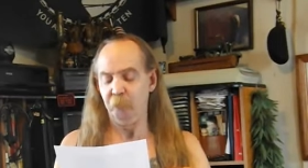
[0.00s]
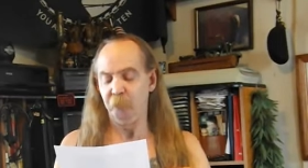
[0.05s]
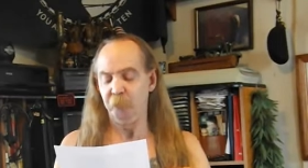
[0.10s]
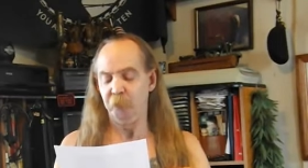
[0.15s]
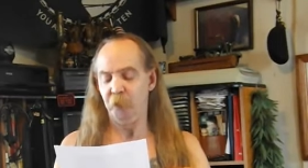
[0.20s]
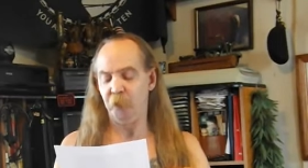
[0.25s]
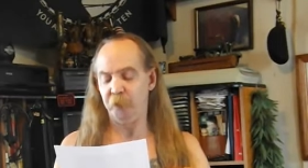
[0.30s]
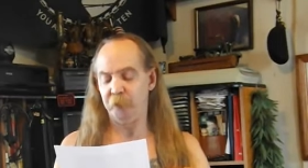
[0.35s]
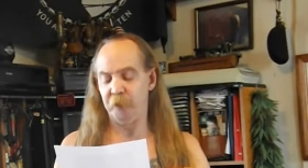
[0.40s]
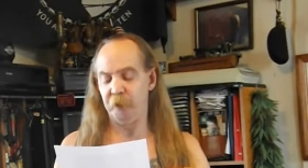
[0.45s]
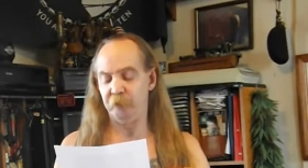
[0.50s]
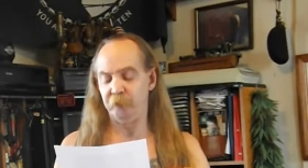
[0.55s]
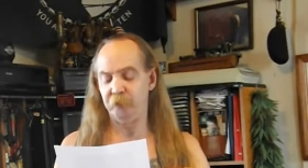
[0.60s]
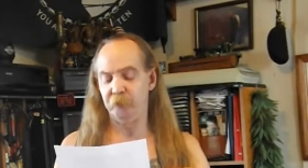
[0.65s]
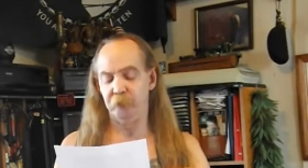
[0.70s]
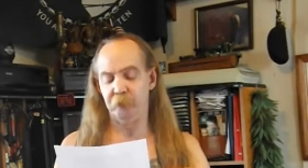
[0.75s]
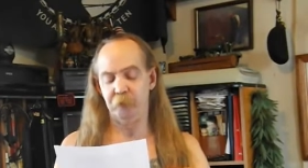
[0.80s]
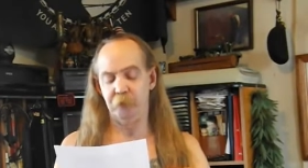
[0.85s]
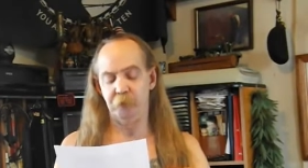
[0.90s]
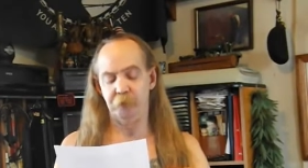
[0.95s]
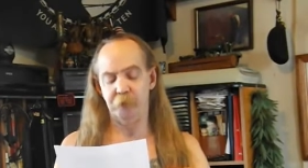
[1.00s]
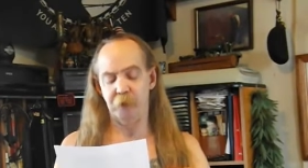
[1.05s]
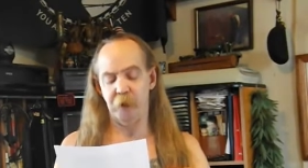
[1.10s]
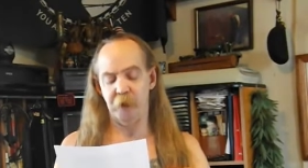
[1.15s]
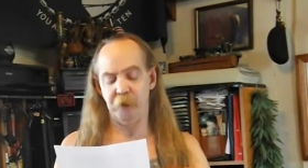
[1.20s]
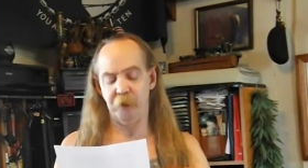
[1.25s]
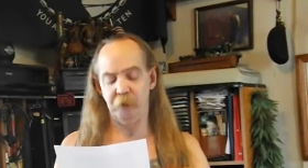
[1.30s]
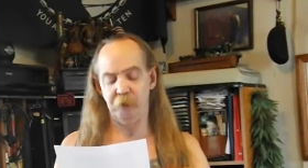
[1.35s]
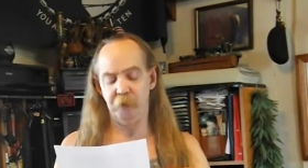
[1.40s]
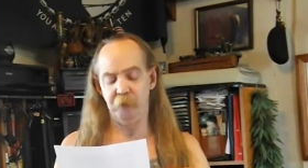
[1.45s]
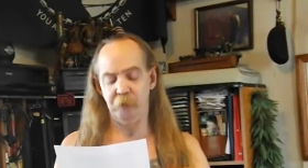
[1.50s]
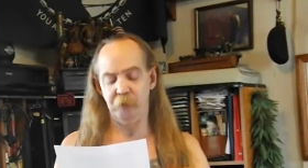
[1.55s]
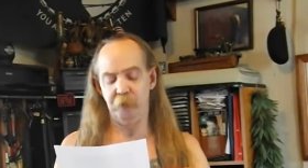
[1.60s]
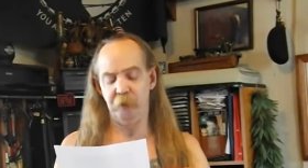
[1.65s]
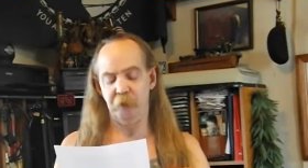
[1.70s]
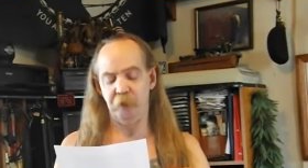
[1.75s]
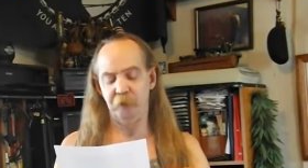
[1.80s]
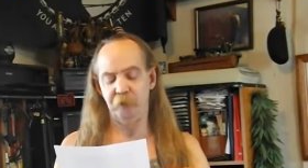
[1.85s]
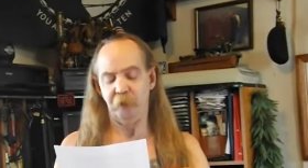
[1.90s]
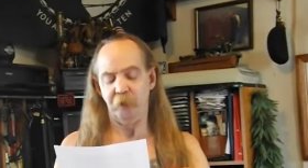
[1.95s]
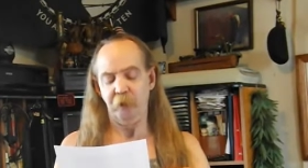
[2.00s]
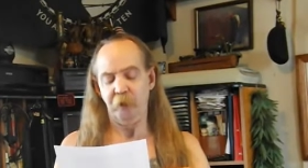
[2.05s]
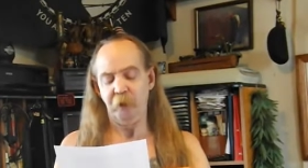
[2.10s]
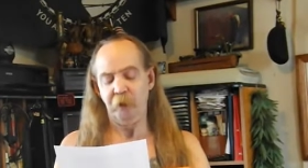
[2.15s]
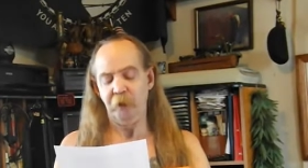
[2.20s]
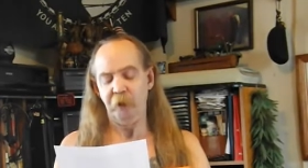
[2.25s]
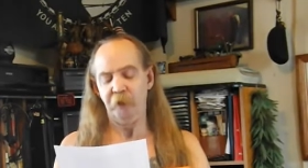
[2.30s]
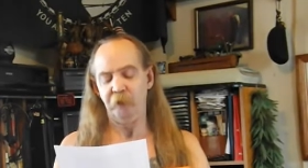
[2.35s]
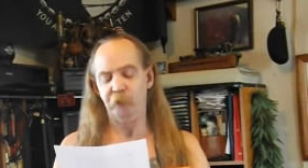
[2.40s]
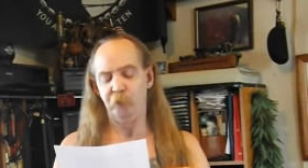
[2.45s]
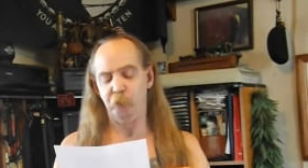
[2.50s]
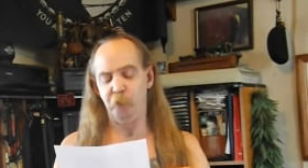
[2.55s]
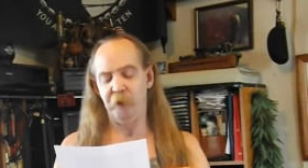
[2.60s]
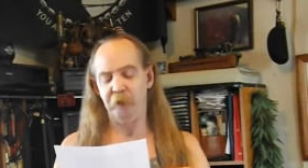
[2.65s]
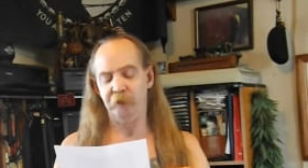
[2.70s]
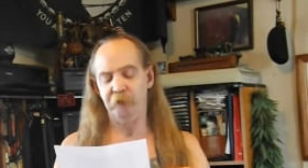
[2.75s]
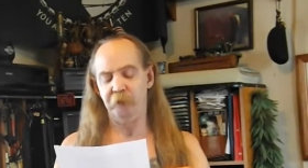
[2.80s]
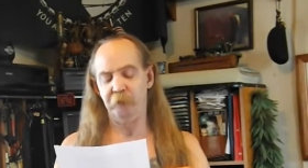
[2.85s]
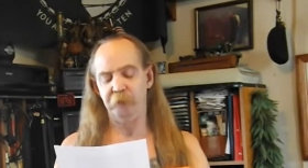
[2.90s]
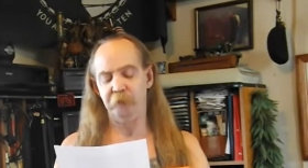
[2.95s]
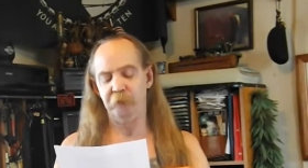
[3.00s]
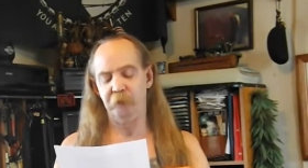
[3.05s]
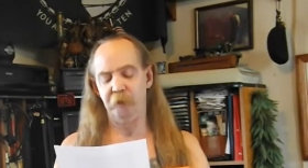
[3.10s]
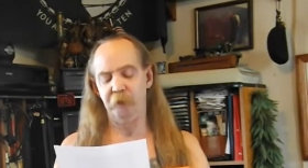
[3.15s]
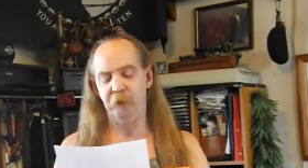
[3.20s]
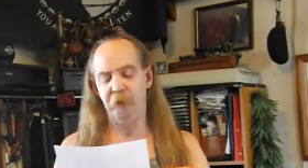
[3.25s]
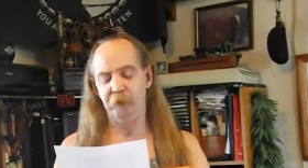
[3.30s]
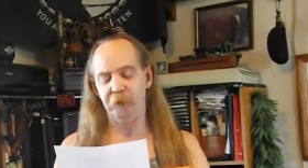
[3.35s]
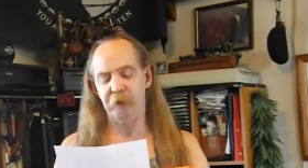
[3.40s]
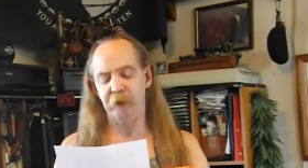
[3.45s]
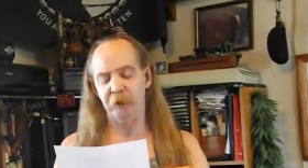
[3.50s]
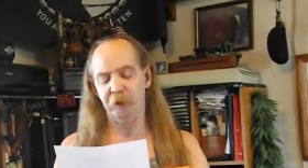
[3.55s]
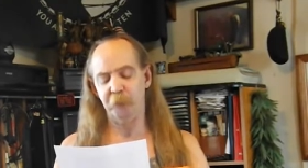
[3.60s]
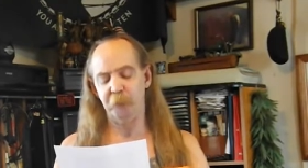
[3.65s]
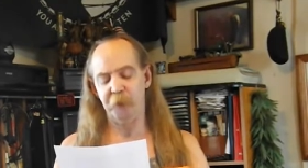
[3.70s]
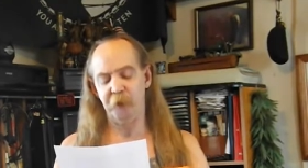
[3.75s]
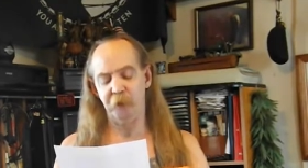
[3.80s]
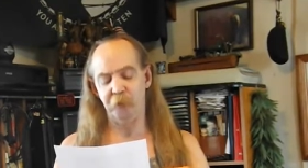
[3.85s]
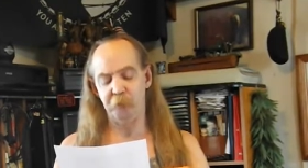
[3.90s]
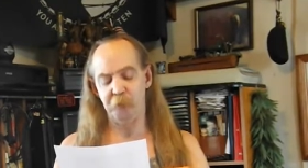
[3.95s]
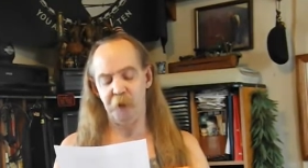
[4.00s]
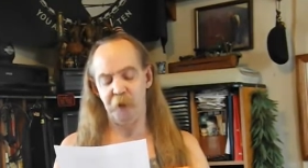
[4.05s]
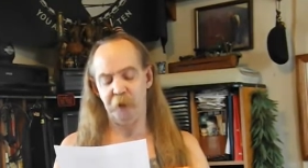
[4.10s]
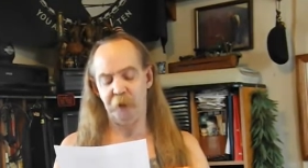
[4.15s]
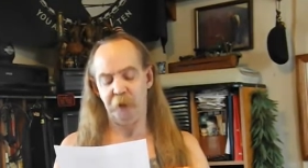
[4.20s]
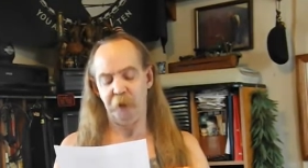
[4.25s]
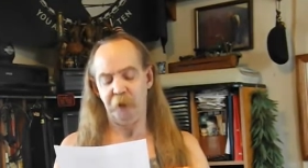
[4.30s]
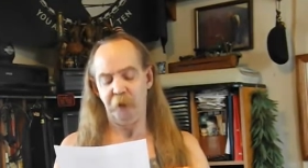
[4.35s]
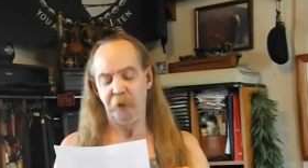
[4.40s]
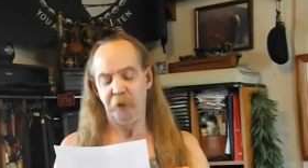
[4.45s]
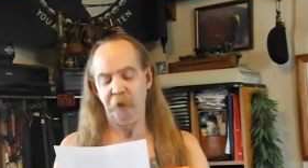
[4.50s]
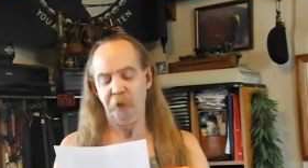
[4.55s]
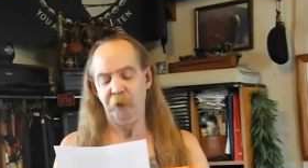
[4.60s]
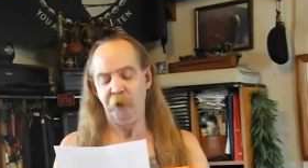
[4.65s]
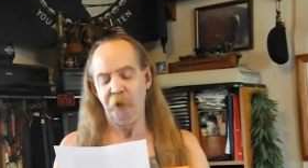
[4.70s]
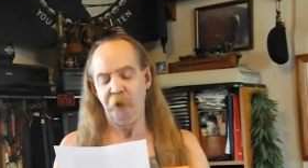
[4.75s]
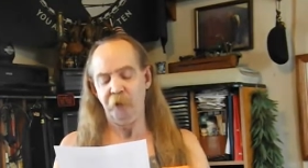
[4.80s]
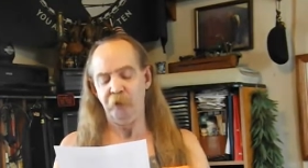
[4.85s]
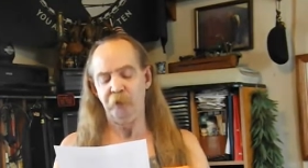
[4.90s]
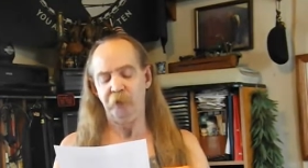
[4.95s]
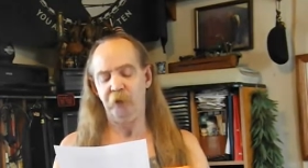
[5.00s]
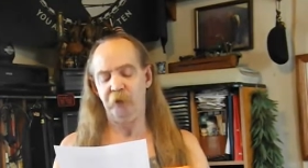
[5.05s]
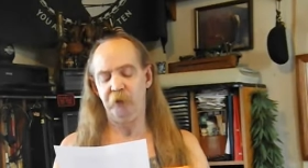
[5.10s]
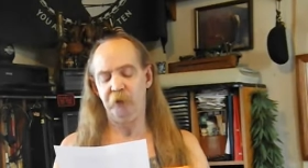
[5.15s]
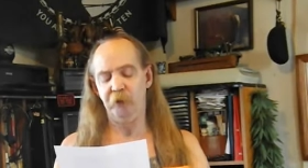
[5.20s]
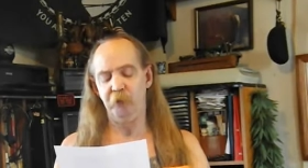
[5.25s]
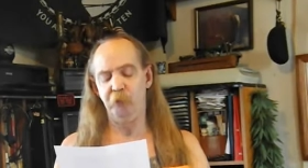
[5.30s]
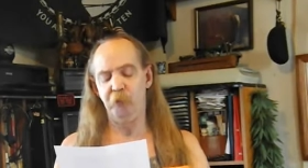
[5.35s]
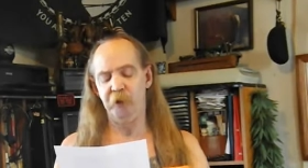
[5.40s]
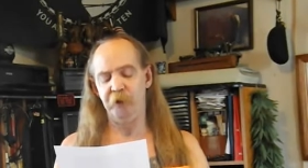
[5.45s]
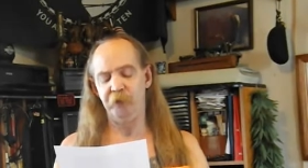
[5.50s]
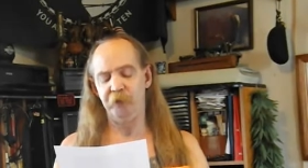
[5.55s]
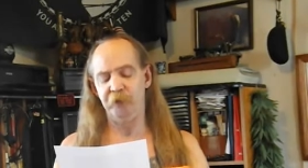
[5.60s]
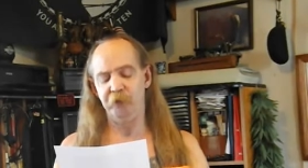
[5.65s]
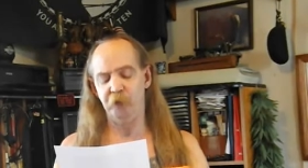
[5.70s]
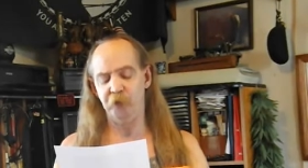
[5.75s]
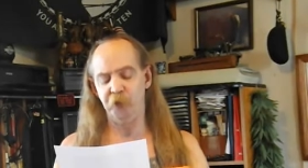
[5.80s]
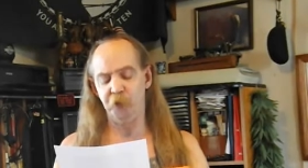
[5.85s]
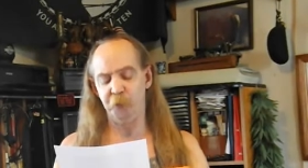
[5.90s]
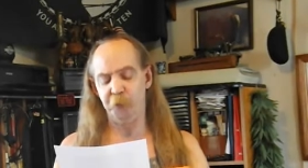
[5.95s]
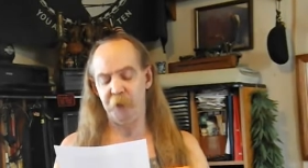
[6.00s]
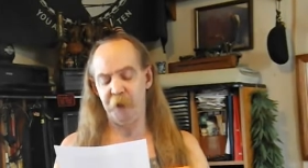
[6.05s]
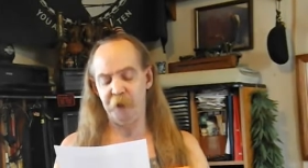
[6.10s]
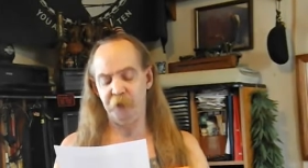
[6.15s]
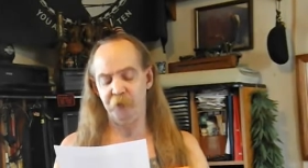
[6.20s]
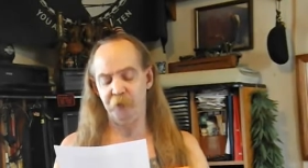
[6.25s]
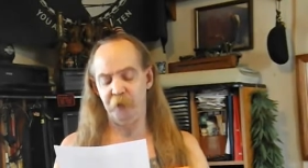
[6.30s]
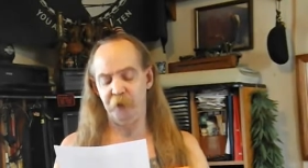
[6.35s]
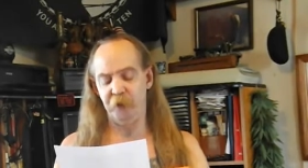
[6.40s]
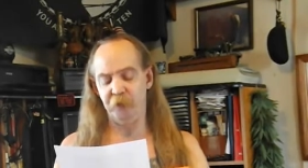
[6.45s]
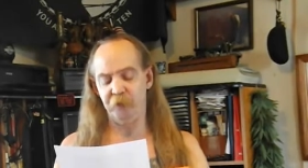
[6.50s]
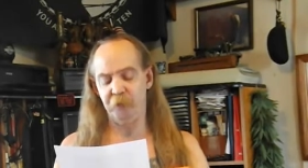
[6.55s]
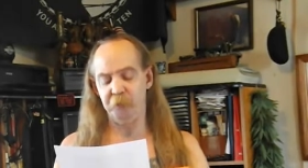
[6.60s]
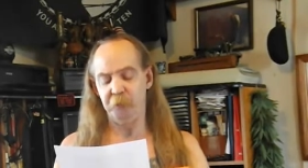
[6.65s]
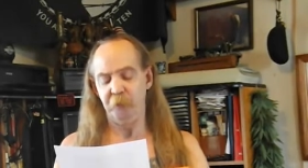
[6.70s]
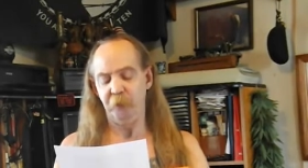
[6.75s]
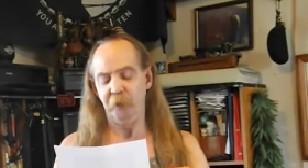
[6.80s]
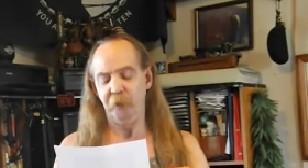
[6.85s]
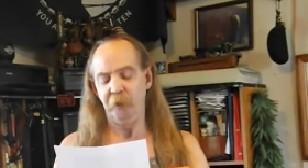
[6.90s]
protesters are trying to do this is a waste of taxpayers' money. You want to show your patriotism?